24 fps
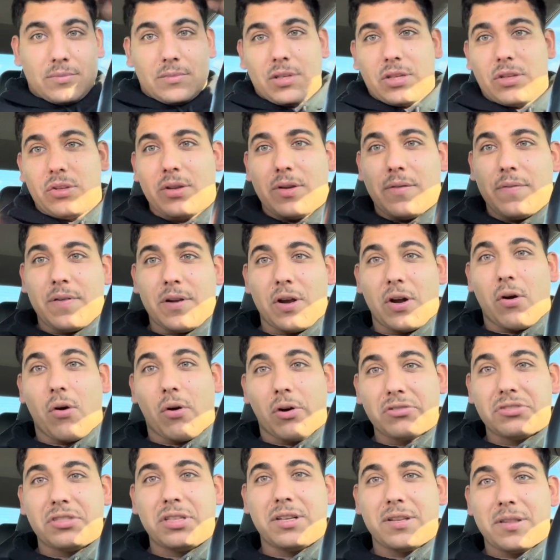You can fit a car
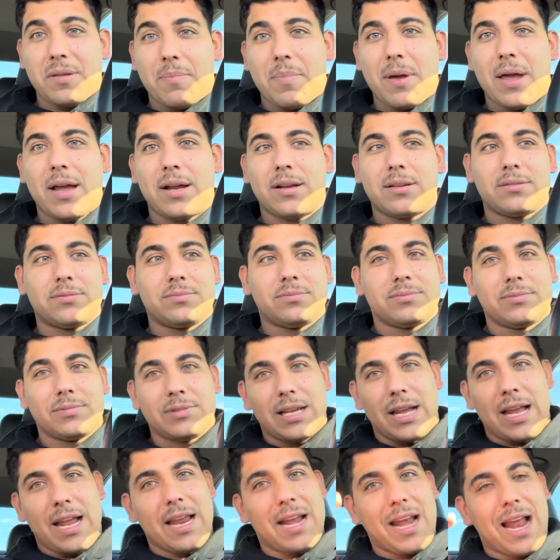seat in the back
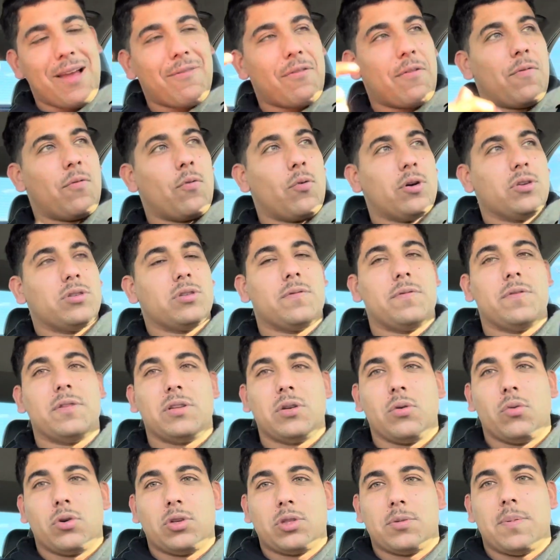and have a 450
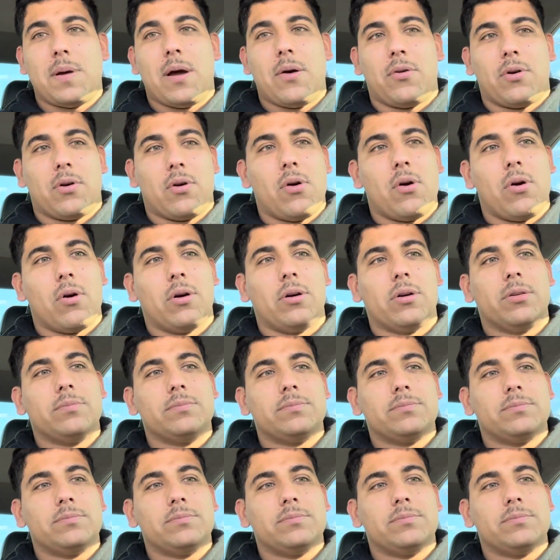horsepower car.